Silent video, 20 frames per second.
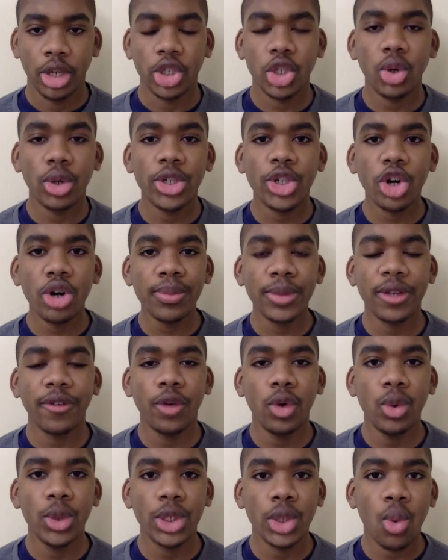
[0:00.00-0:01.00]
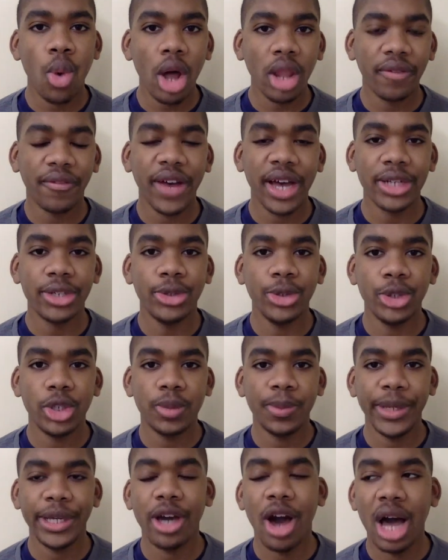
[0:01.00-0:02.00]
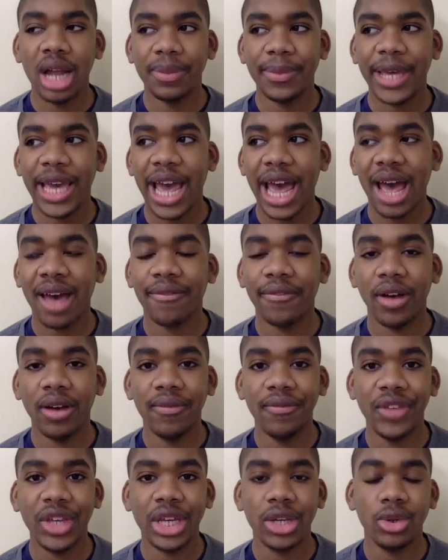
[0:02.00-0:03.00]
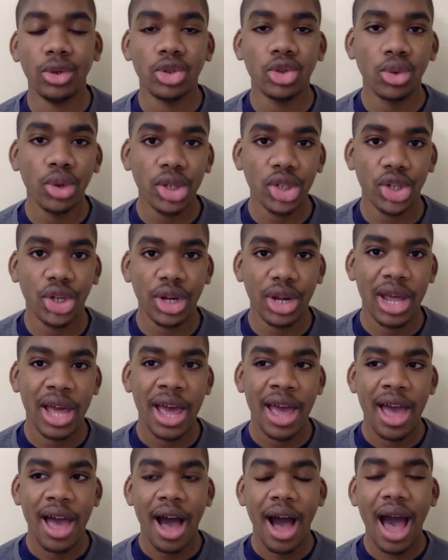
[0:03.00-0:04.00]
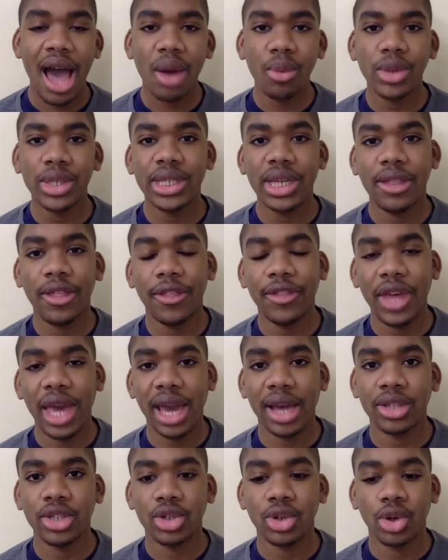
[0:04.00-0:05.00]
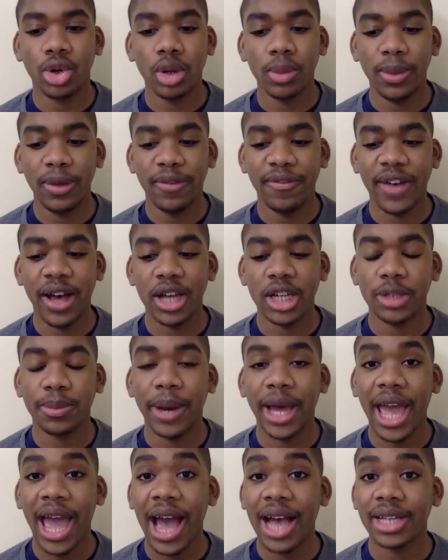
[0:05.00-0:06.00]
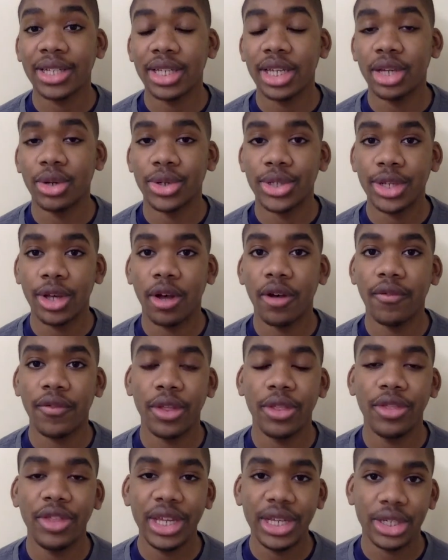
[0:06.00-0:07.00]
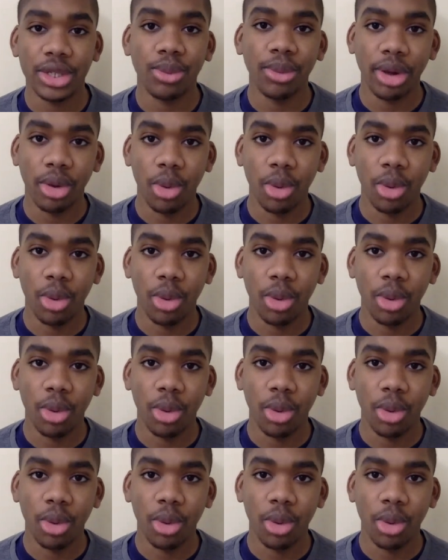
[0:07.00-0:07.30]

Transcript: So in terms of who is qualified to speak on behalf of vegan nutrition, I would say that the answer could be found by asking yourself these three